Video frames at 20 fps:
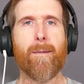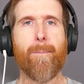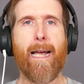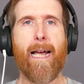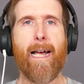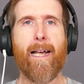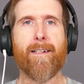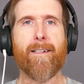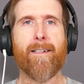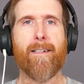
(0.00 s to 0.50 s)

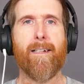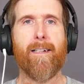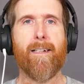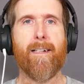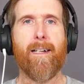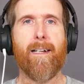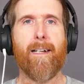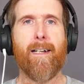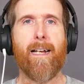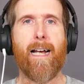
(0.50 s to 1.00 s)
about
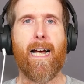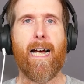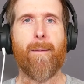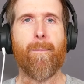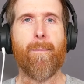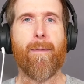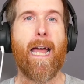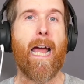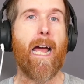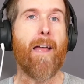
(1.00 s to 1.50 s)

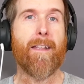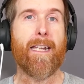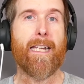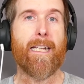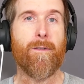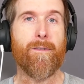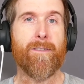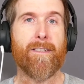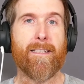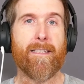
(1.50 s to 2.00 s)
um, how the
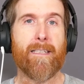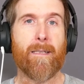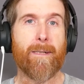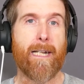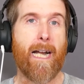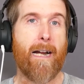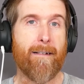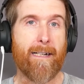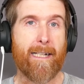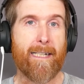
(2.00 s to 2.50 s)
legal system
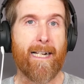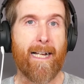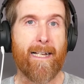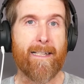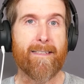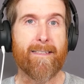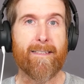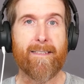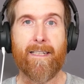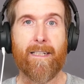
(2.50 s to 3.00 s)
currently
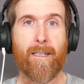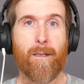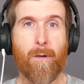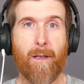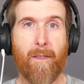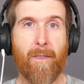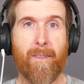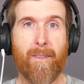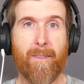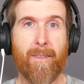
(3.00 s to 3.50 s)
does deal
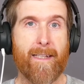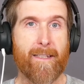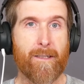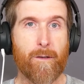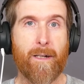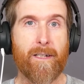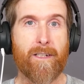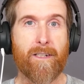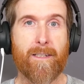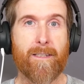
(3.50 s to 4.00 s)
with these
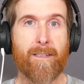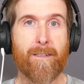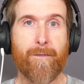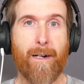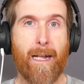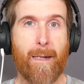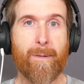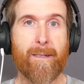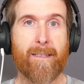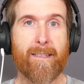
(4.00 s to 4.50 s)
questions of
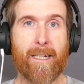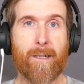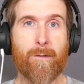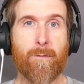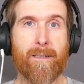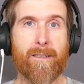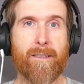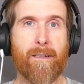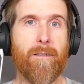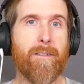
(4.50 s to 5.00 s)
rape and
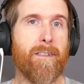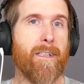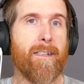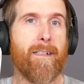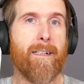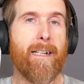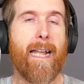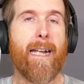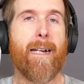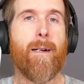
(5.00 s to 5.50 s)
sexual assault
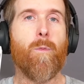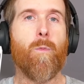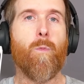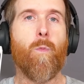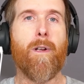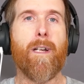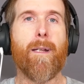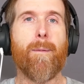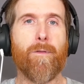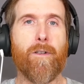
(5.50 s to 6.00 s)
and, and
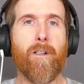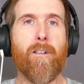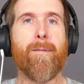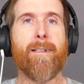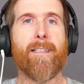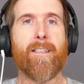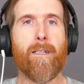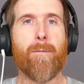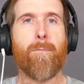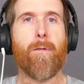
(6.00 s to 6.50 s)
what
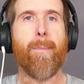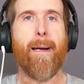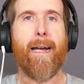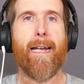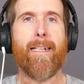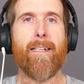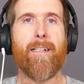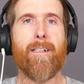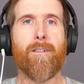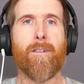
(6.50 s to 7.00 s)
improvements could be
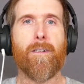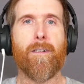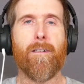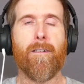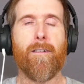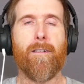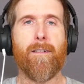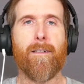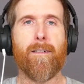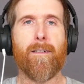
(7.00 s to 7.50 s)
made
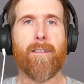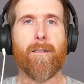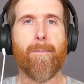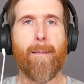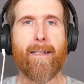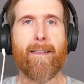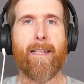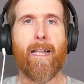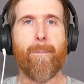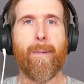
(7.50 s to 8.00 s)
to, to
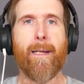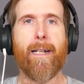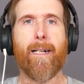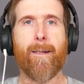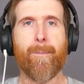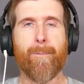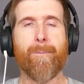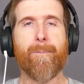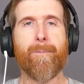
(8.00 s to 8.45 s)
make that better.